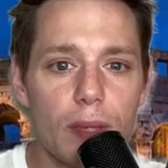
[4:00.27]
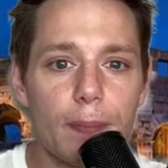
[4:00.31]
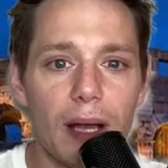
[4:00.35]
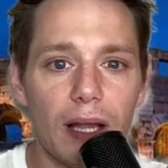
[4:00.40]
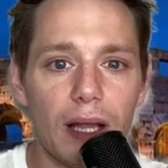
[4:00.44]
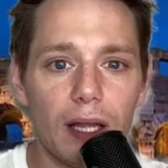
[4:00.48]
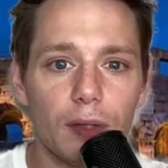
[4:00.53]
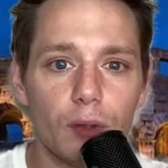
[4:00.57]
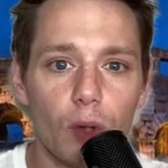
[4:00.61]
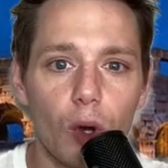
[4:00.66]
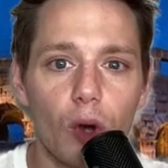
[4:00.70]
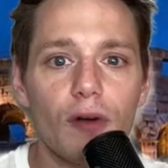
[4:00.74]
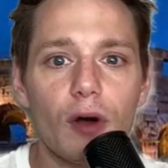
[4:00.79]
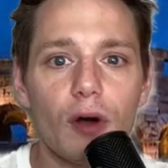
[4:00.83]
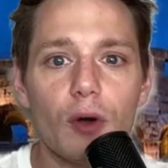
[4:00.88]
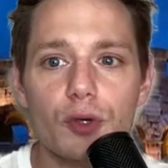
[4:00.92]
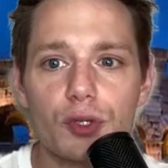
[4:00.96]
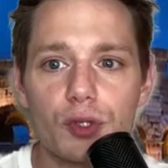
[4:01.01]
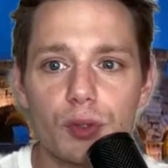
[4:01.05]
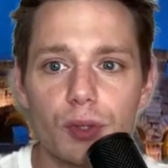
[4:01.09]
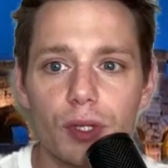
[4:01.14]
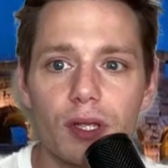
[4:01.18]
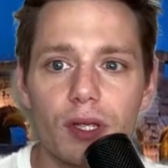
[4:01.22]
Bellanova,
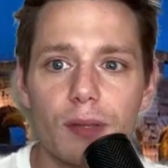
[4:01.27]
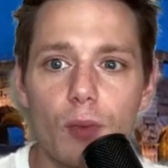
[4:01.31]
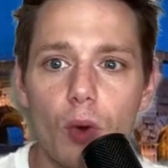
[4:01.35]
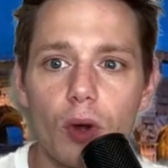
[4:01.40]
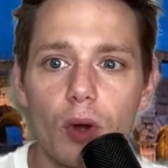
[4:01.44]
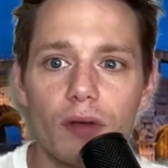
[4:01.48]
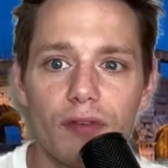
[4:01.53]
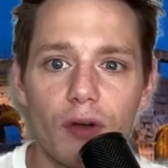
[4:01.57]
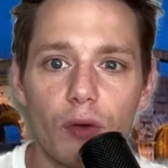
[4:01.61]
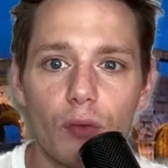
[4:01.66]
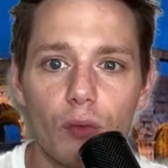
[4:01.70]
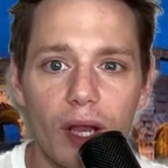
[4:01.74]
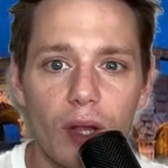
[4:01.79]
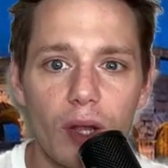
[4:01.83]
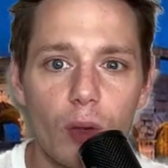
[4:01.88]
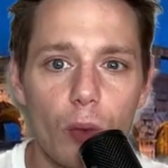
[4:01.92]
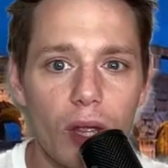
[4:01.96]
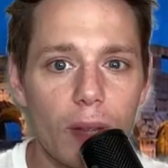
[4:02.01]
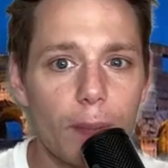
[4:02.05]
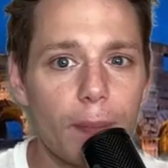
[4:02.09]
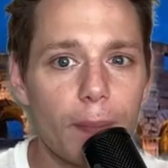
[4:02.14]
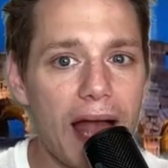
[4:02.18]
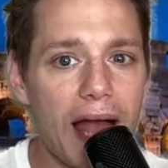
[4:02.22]
who's really more of a right
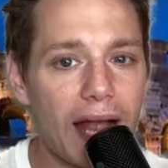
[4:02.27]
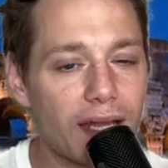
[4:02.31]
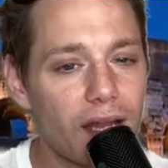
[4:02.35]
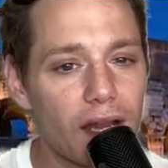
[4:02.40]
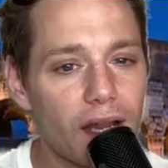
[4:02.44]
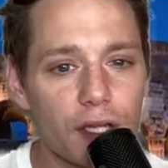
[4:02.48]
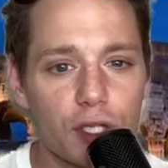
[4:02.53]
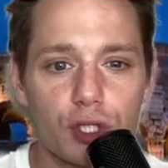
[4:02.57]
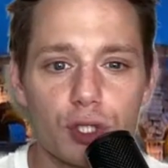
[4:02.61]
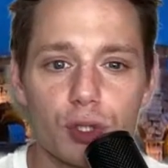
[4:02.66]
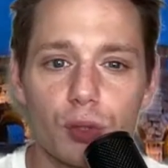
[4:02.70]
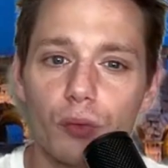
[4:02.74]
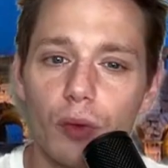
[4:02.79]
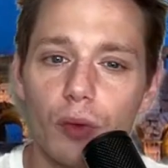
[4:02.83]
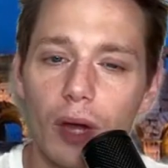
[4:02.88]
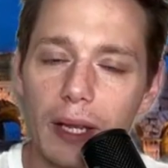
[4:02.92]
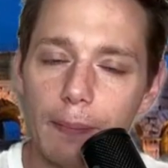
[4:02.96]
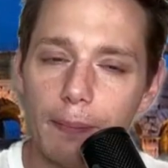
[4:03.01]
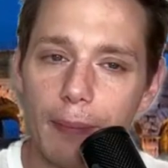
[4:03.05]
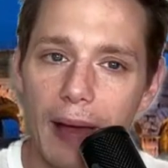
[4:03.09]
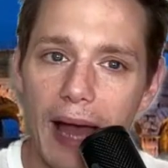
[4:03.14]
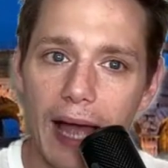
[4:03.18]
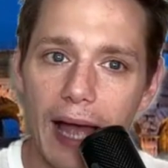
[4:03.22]
wing back, not a true right
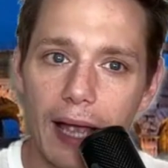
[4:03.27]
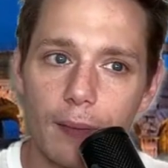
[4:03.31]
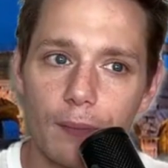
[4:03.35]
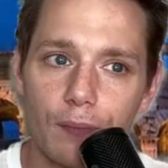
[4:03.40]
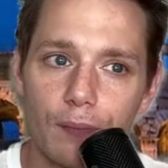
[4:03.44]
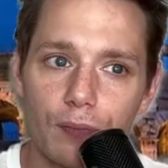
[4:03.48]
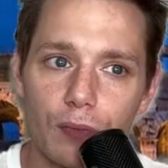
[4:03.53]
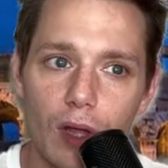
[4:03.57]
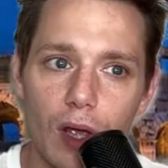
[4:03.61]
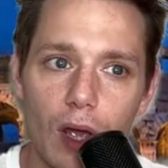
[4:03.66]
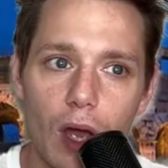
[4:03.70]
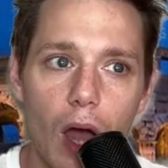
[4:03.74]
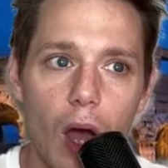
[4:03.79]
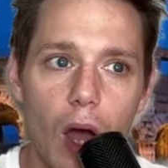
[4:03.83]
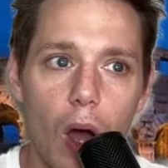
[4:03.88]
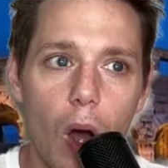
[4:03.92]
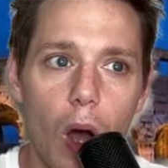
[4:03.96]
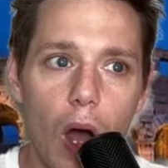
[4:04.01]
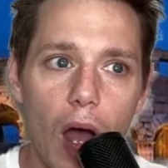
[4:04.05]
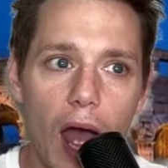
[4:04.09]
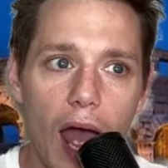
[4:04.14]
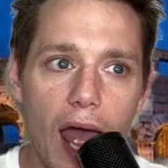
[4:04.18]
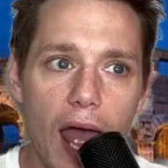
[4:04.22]
back,
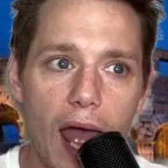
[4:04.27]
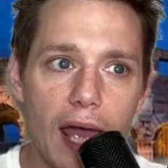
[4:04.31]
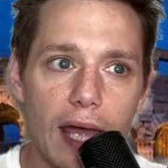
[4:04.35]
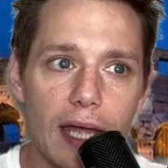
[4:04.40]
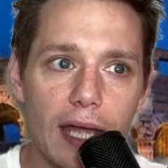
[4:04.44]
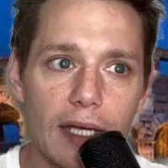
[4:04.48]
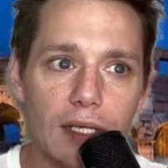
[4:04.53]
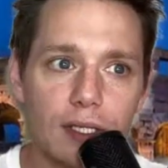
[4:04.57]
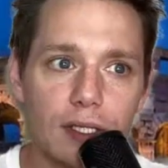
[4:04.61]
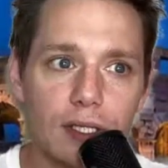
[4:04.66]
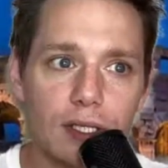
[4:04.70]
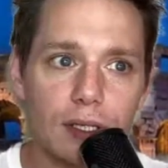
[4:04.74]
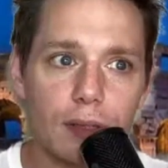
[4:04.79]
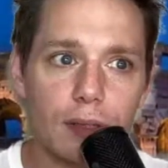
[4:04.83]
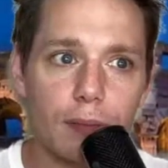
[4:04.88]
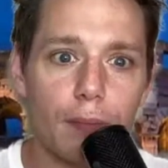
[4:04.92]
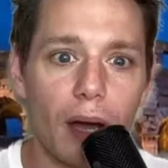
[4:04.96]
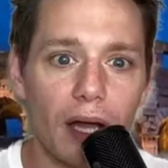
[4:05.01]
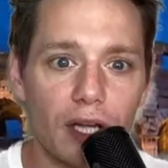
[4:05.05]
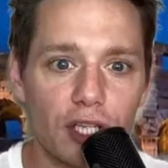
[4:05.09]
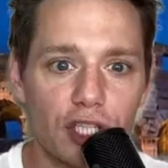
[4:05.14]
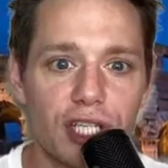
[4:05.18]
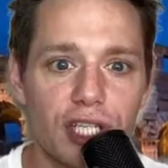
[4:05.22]
and
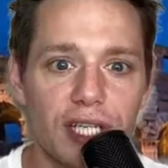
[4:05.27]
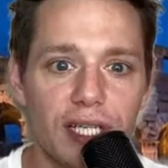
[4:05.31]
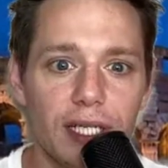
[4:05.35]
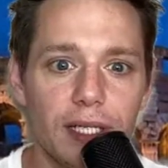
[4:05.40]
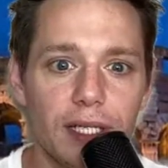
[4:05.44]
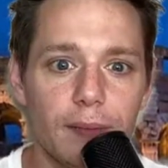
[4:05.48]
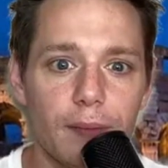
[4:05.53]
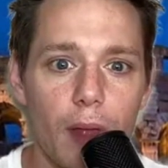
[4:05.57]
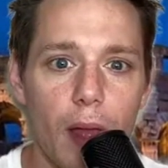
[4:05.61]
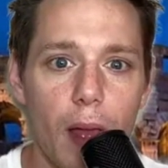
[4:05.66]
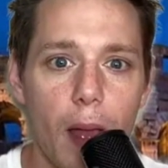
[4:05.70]
Mancini.